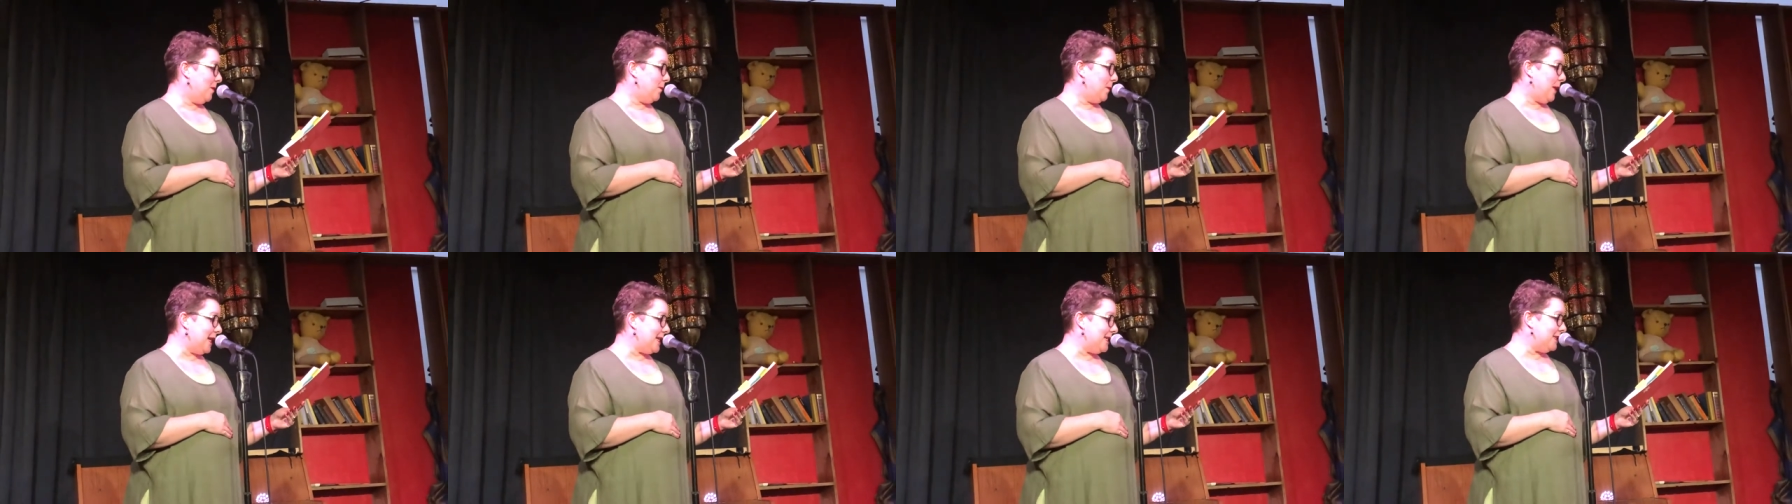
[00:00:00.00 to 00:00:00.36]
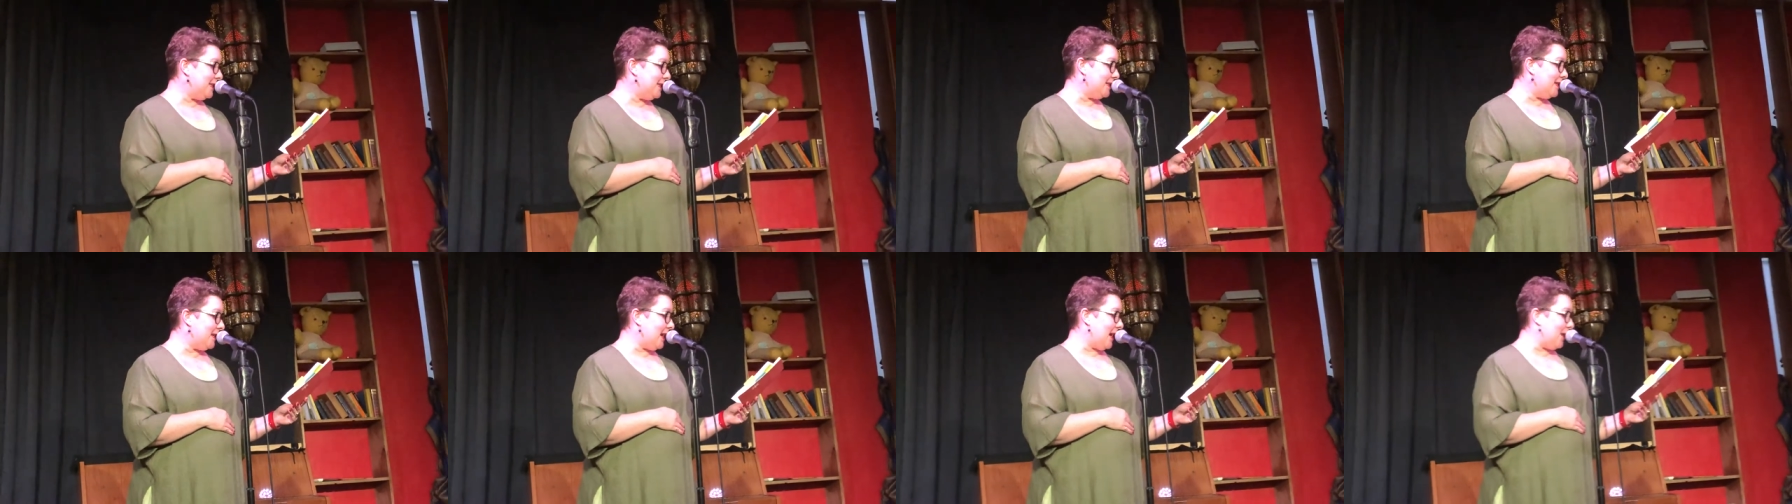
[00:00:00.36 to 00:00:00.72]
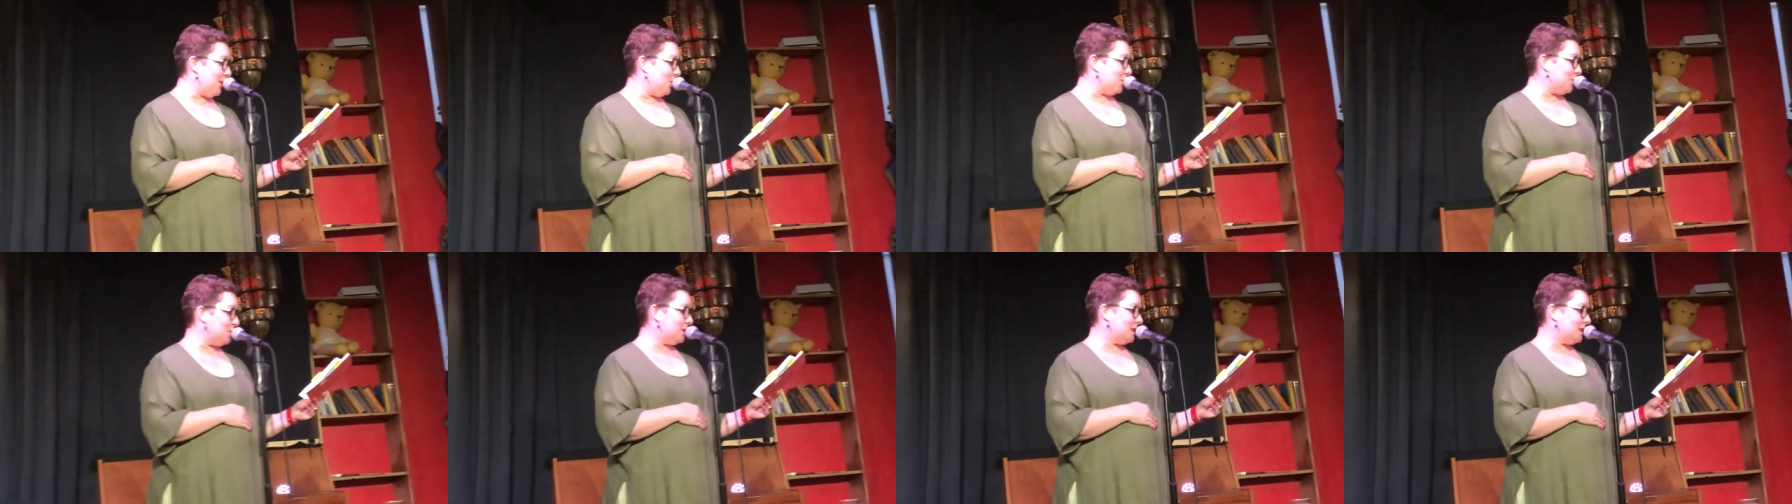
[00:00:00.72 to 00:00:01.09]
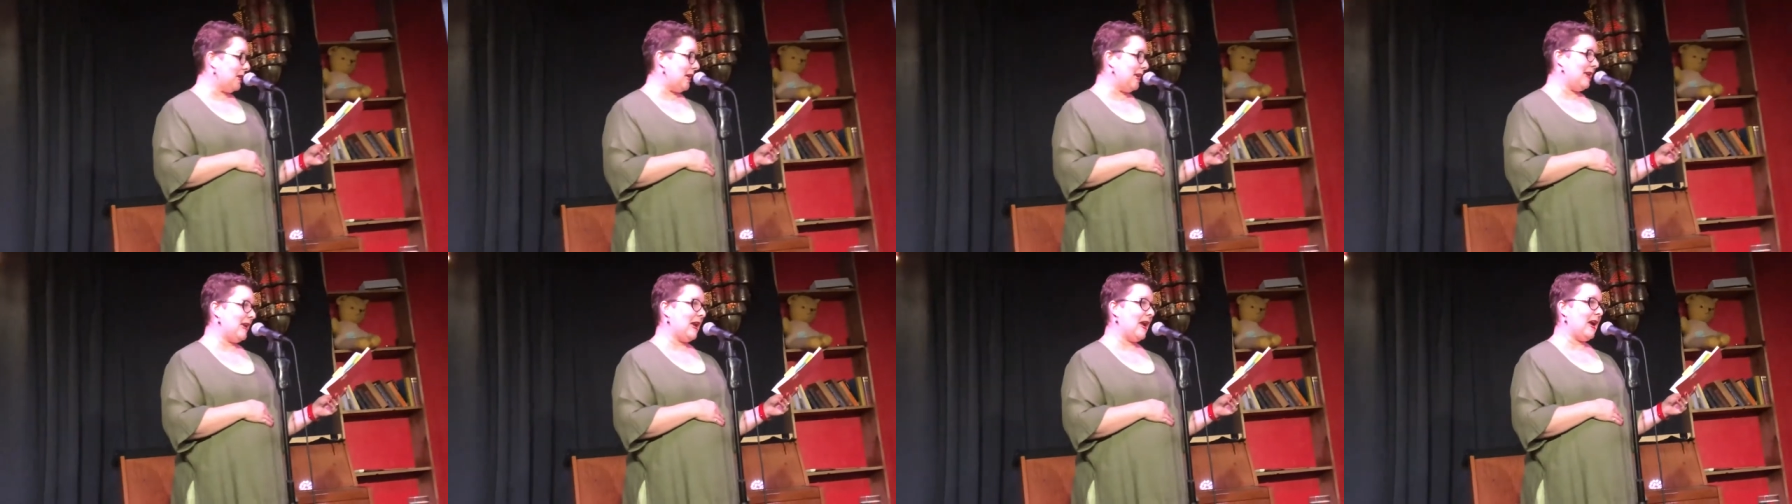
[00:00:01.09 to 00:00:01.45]
Painted nails
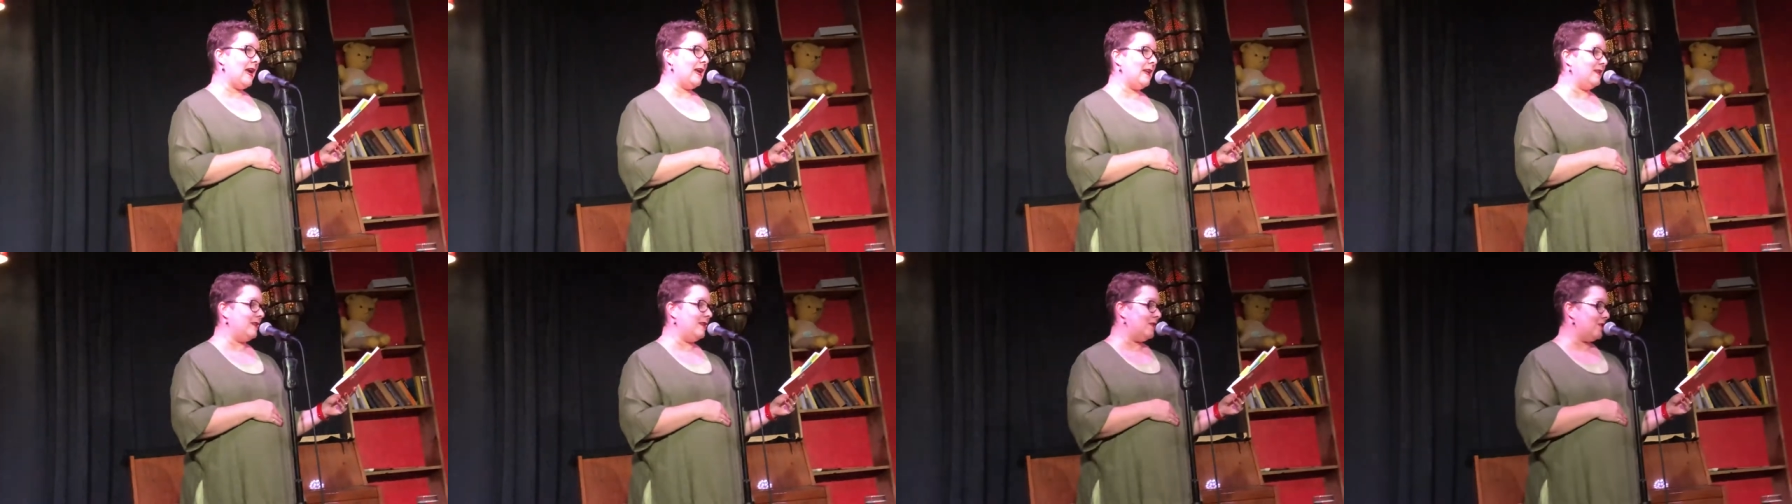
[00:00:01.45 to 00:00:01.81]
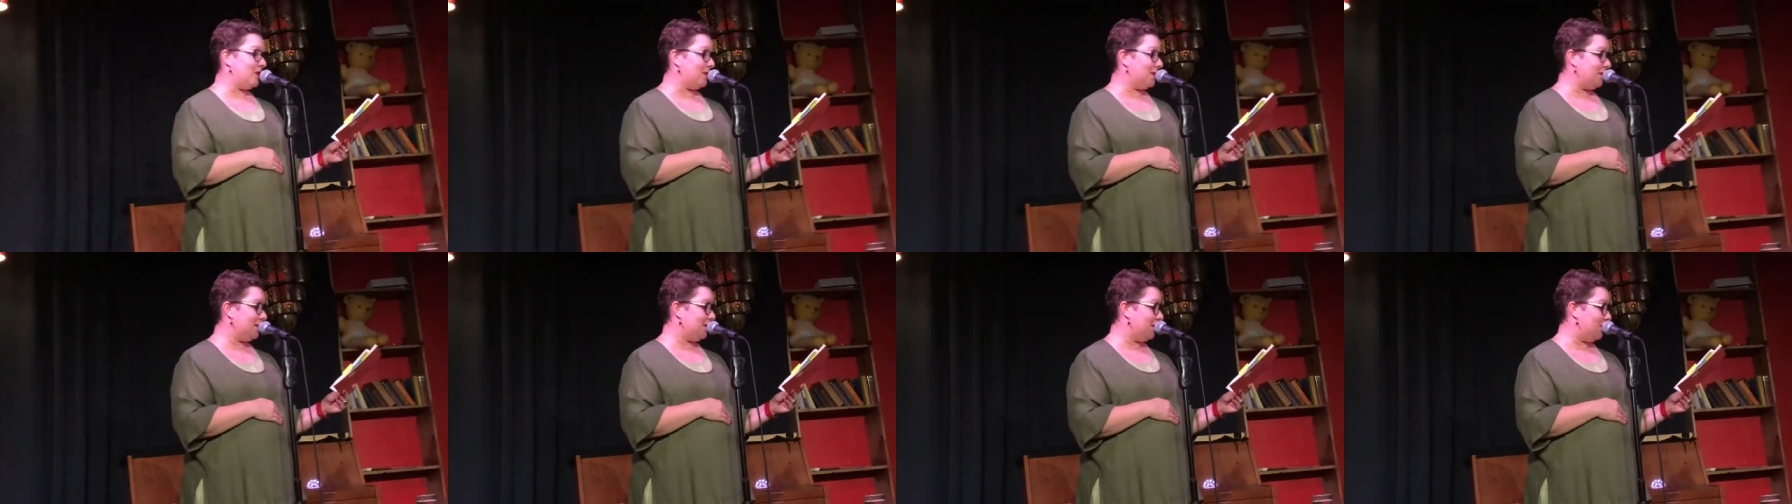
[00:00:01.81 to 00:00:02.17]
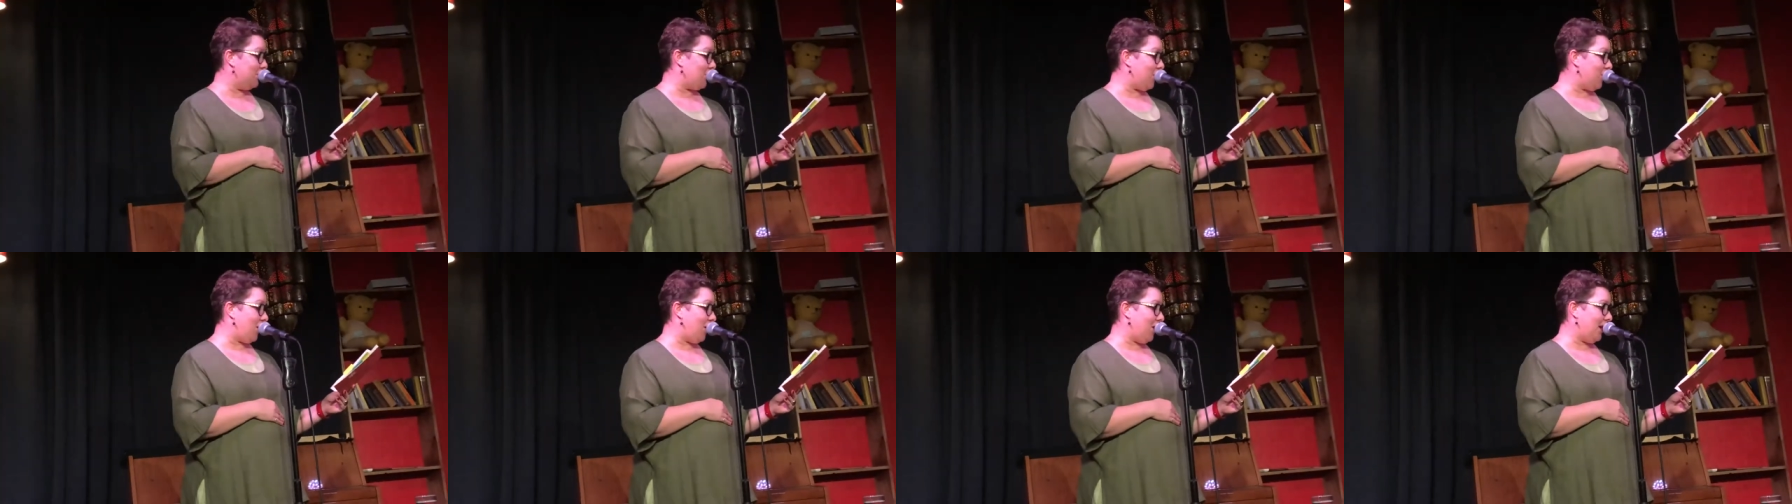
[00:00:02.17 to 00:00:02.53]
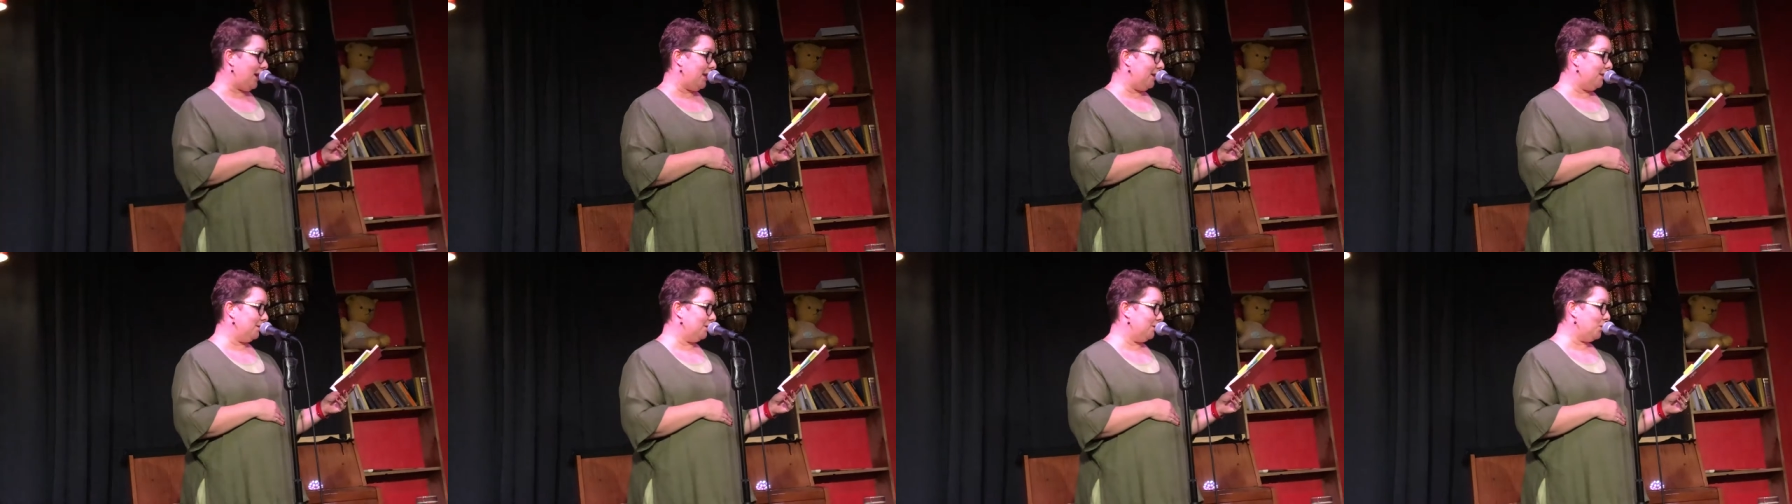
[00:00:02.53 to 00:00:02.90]
take ages to
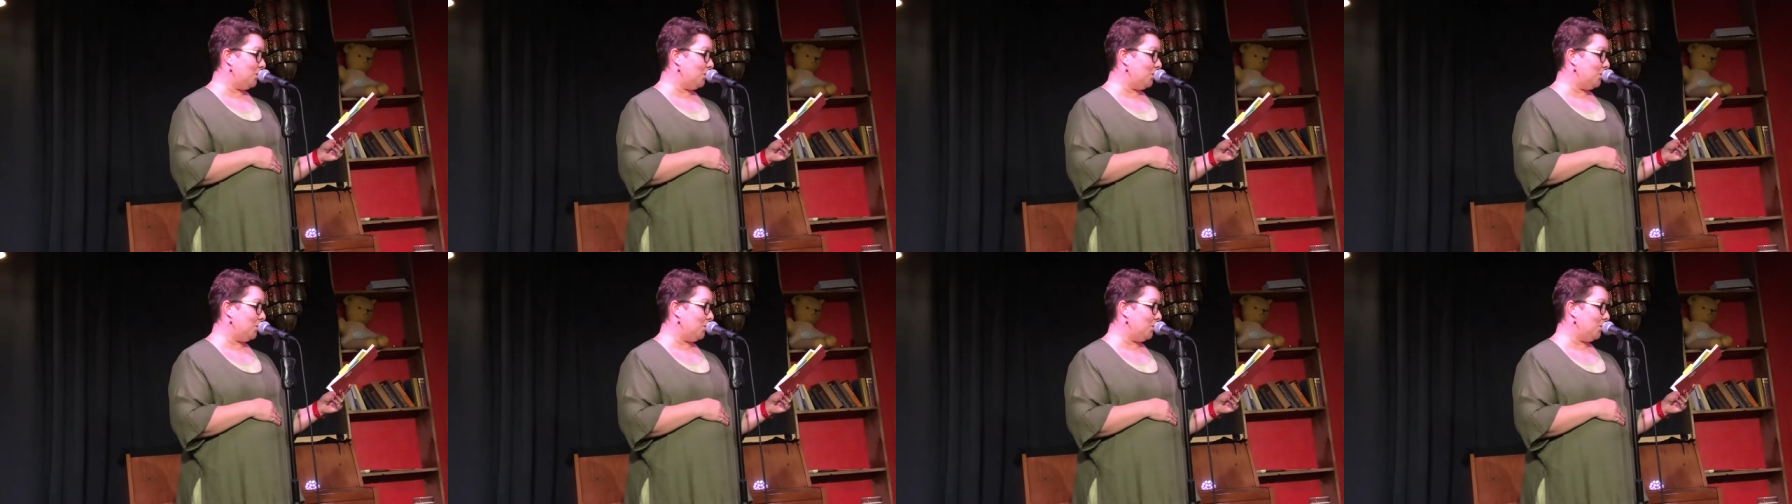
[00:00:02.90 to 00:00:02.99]
dry.